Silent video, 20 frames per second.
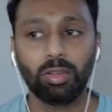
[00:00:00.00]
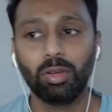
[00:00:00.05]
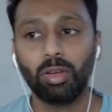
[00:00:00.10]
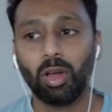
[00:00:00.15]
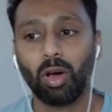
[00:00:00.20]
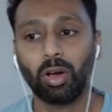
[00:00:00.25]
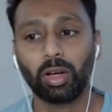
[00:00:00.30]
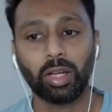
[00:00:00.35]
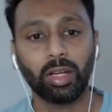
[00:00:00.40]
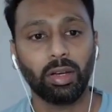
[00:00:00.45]
you
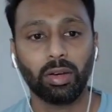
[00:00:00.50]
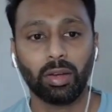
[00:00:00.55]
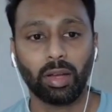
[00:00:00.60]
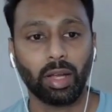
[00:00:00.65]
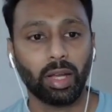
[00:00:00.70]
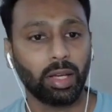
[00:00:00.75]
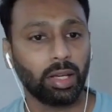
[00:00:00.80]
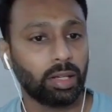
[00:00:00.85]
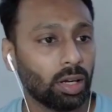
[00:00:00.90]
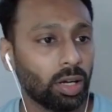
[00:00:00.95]
log in,
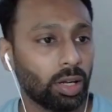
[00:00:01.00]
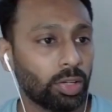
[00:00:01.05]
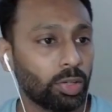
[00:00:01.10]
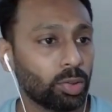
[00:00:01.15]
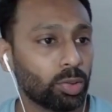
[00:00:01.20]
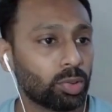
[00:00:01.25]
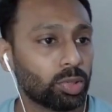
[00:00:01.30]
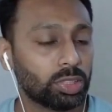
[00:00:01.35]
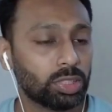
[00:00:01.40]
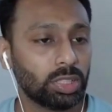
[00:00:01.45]
right,
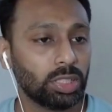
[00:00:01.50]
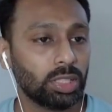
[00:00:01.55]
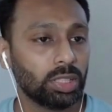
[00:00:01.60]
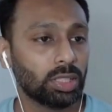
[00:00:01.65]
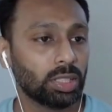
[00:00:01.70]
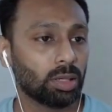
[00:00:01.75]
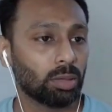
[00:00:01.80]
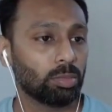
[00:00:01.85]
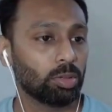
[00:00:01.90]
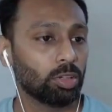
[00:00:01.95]
you could see
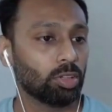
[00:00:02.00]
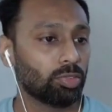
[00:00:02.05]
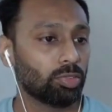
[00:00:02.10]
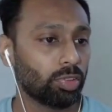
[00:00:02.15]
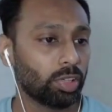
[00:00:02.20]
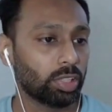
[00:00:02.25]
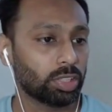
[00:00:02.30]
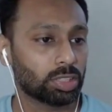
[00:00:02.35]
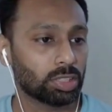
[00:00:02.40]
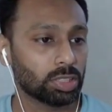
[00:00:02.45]
a couple of
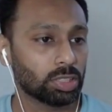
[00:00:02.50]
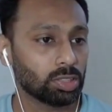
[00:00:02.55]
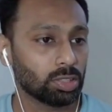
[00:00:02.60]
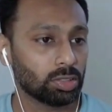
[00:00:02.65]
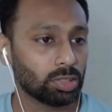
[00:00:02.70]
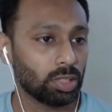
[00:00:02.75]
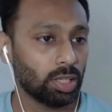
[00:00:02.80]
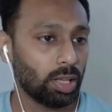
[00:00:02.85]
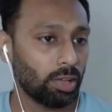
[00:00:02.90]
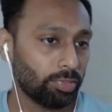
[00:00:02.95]
features
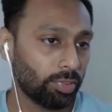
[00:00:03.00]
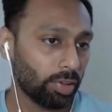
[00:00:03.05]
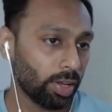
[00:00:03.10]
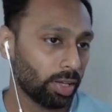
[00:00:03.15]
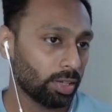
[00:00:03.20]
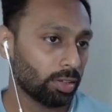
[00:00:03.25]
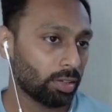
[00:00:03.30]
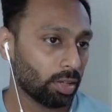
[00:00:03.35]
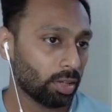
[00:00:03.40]
on the left hand